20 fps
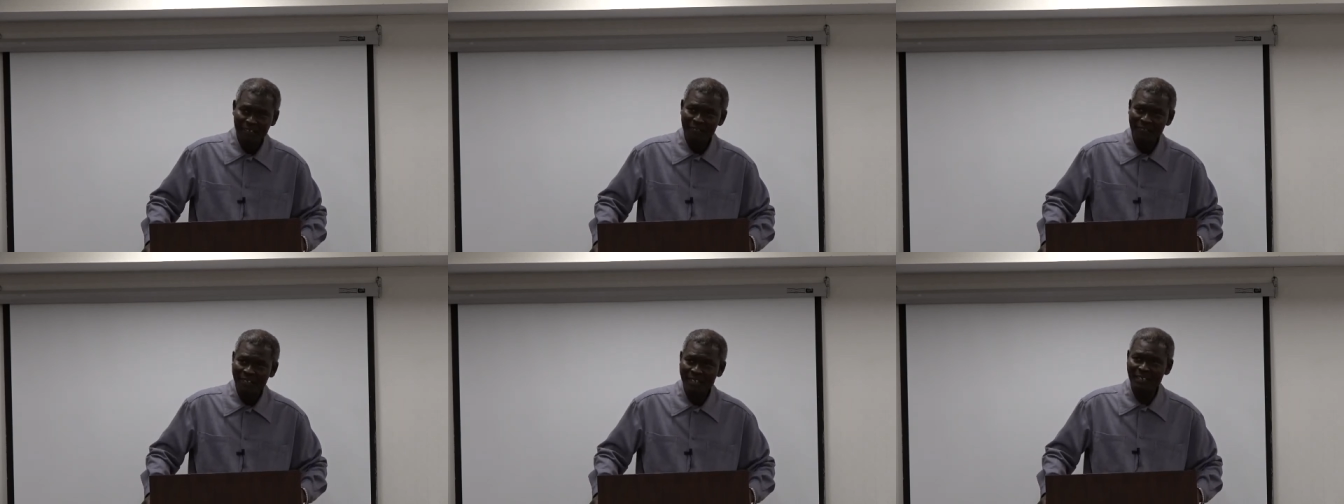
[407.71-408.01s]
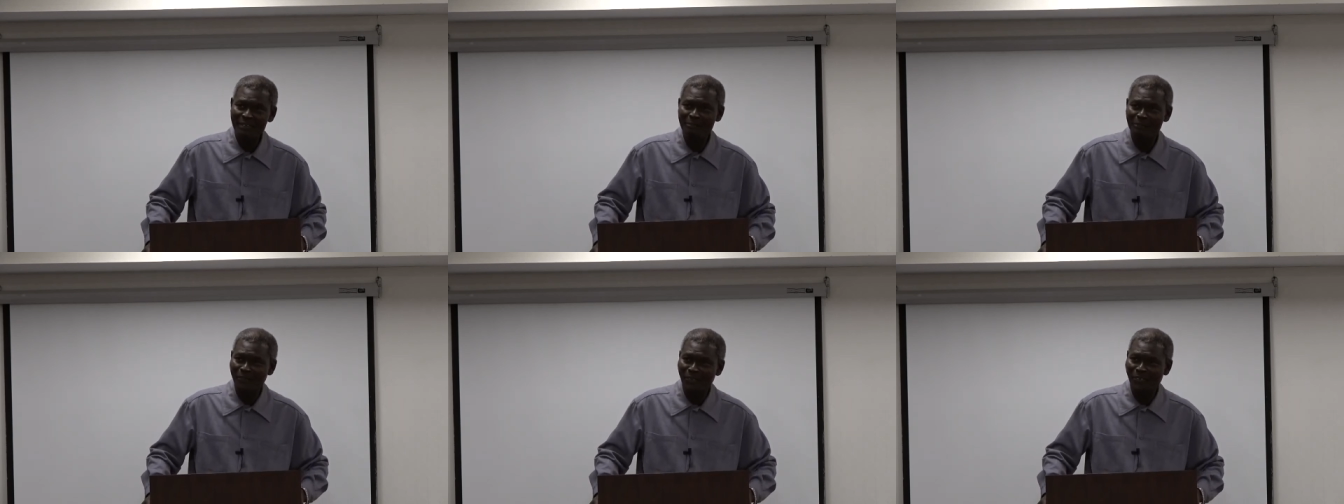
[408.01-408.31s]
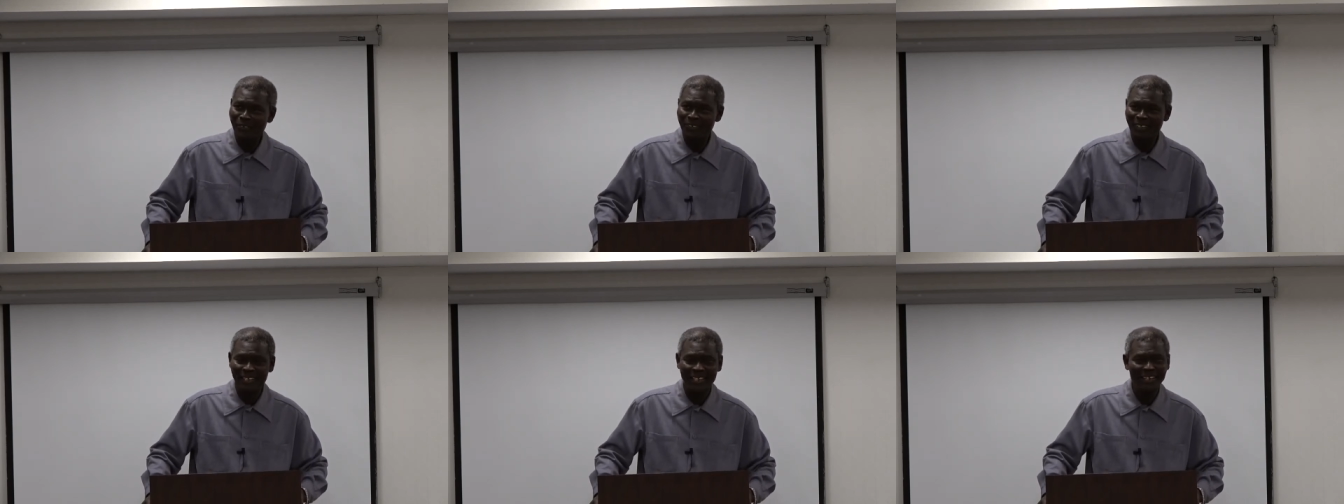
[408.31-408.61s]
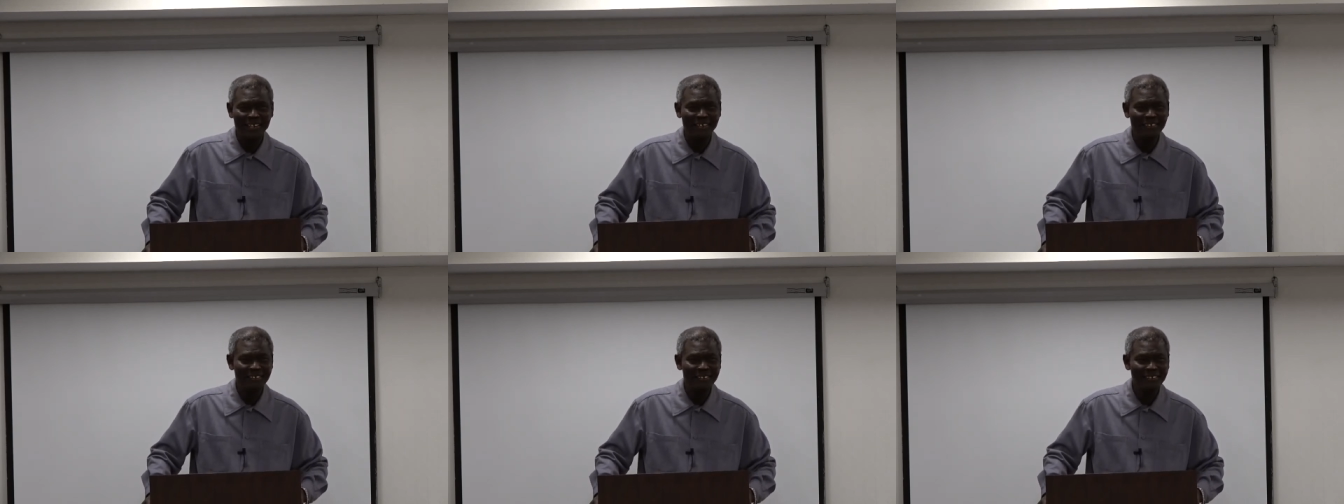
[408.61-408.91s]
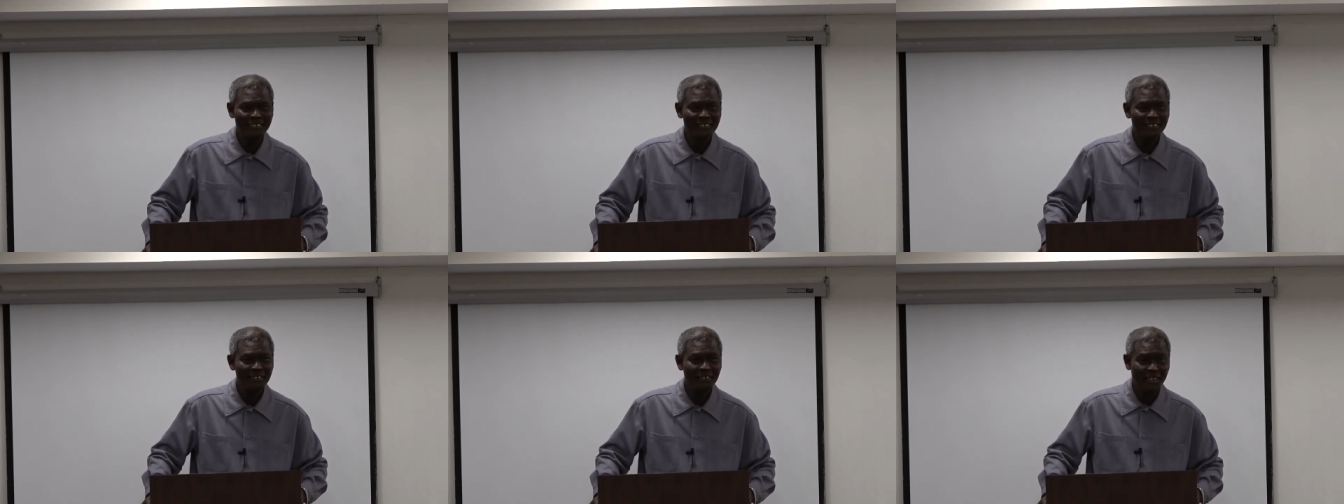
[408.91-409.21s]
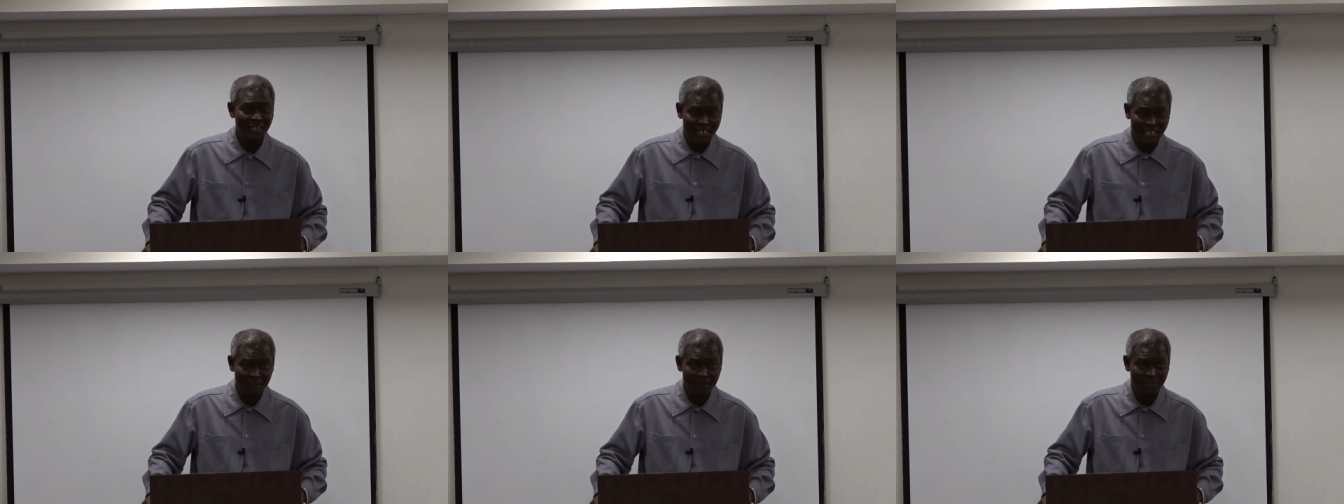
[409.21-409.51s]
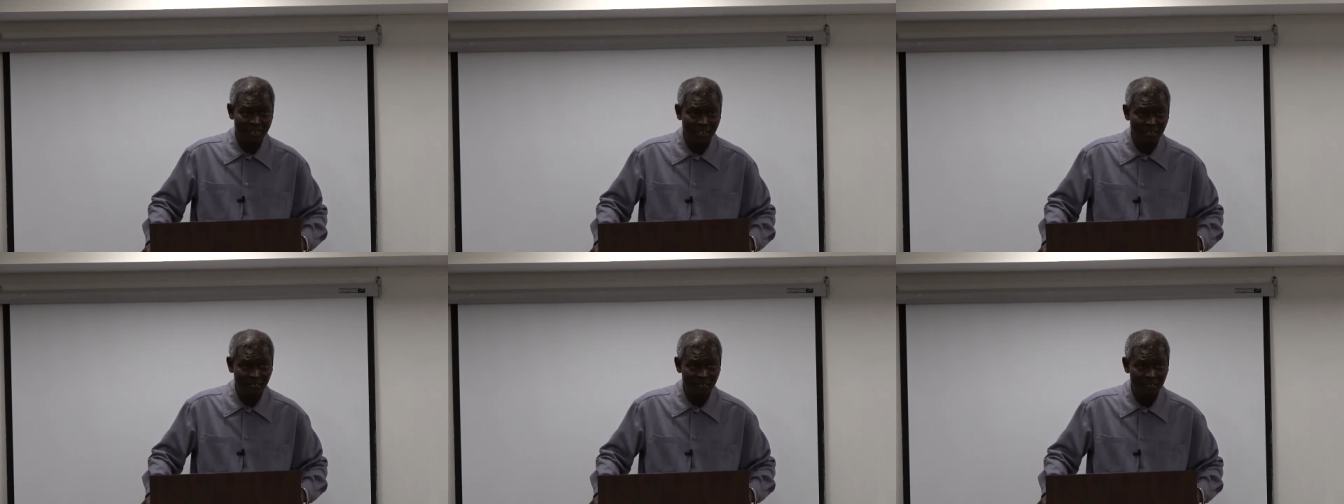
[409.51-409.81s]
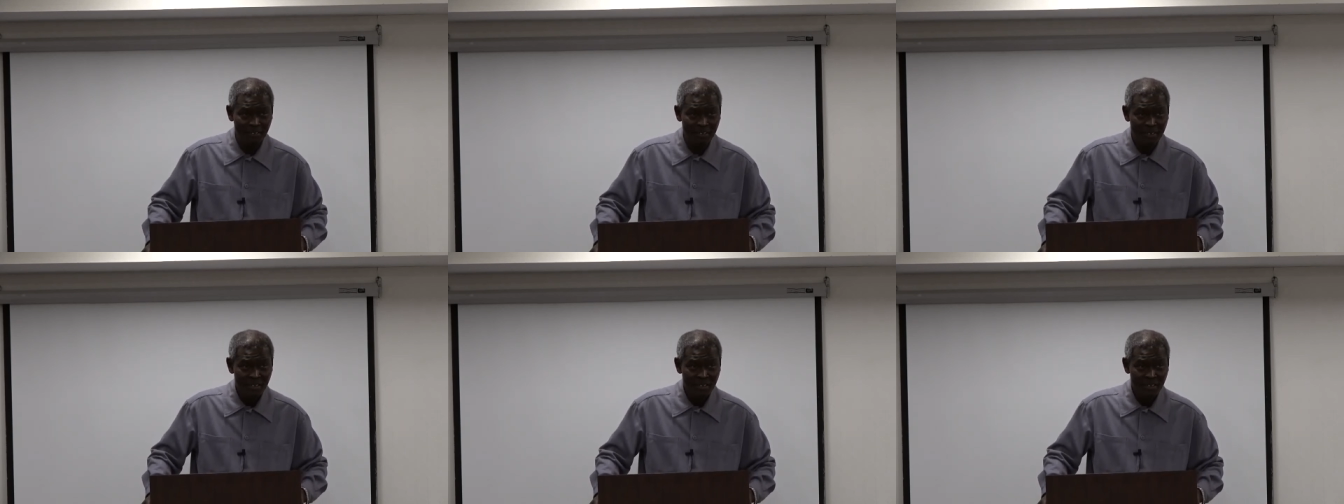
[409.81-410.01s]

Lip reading: Come on now, are you hear me now?